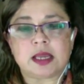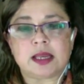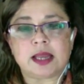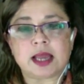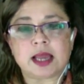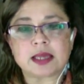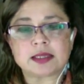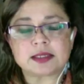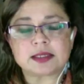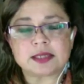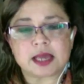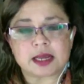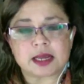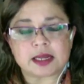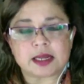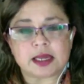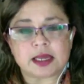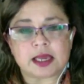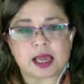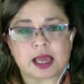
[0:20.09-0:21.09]
next
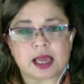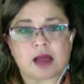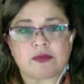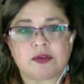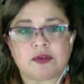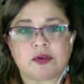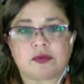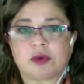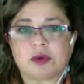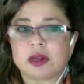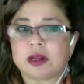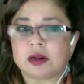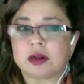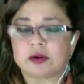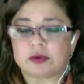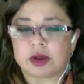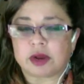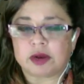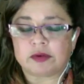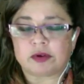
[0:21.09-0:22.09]
technique after
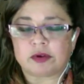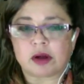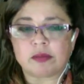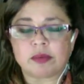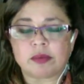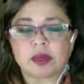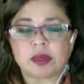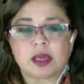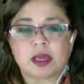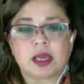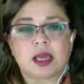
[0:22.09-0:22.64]
regular raindrop,